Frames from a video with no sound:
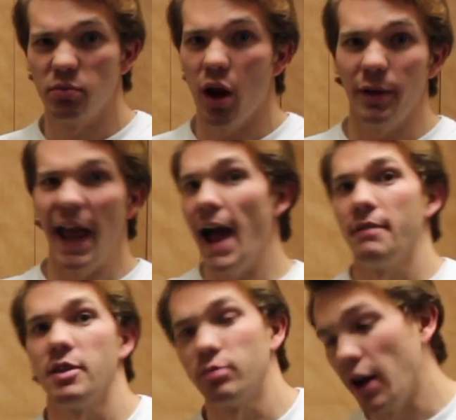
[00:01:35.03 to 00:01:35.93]
probably
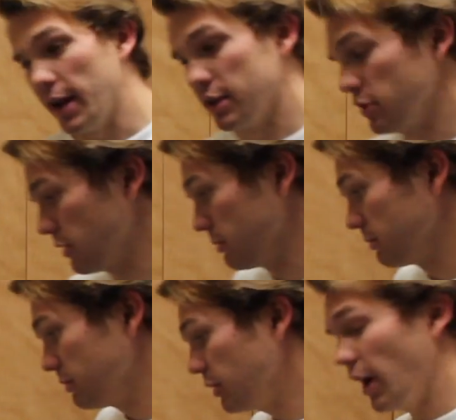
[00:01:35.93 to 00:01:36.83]
half the price. So
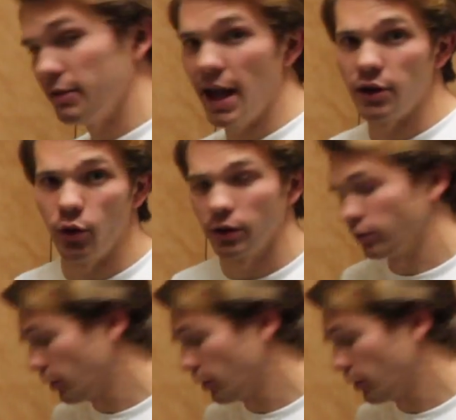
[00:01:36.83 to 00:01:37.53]
you have that going